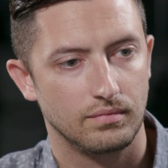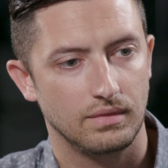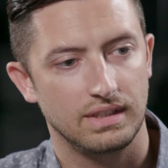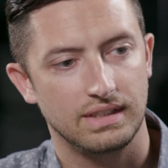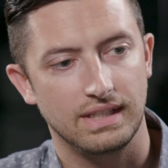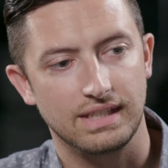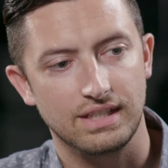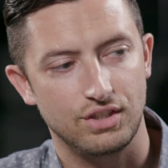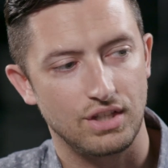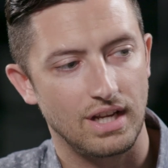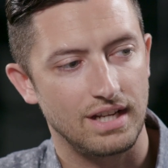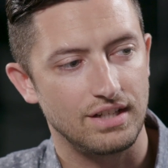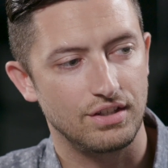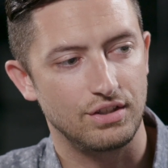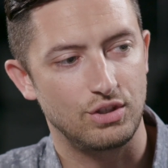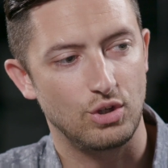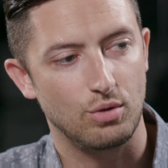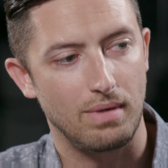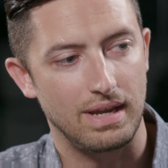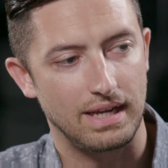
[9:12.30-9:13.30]
And any changes
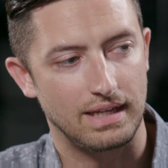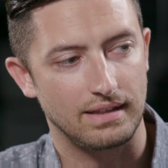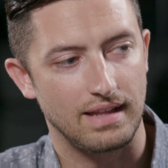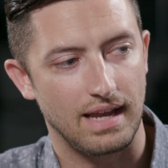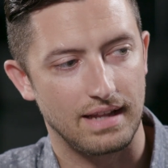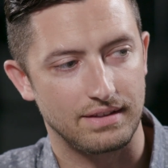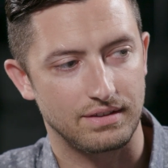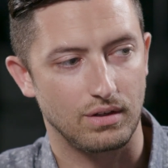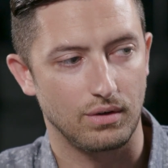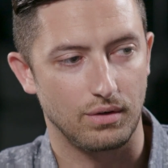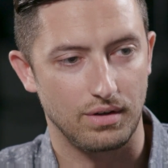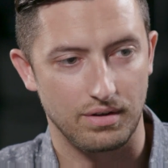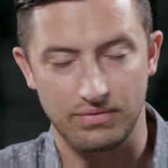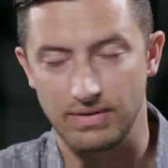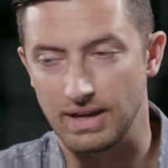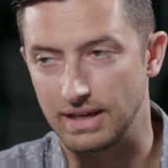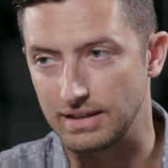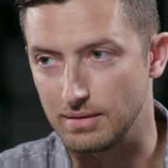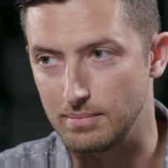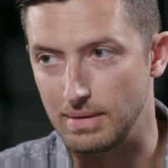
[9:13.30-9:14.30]
you make in that's going to
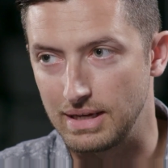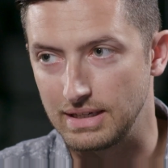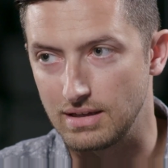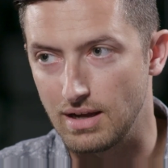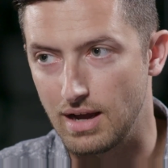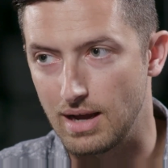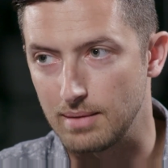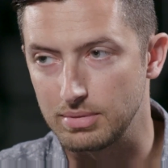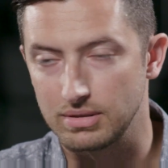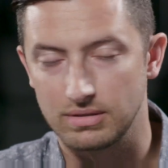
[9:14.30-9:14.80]
affect the main comp.